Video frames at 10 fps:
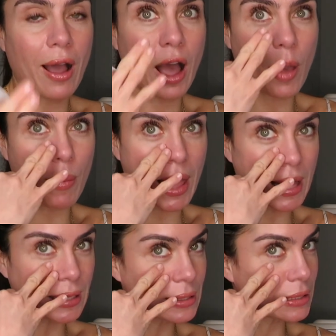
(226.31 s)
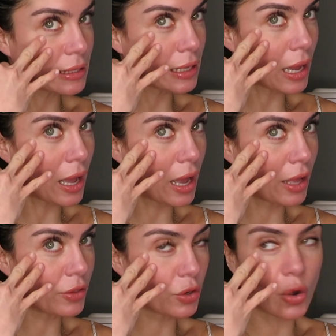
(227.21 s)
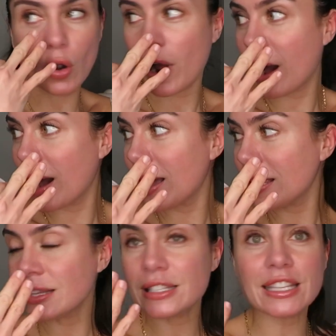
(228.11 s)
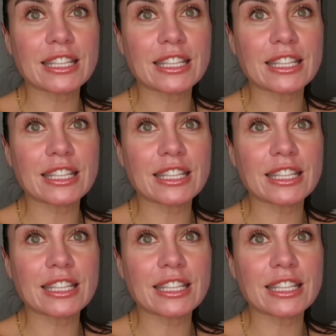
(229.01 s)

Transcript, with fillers: eye mask under your eyes.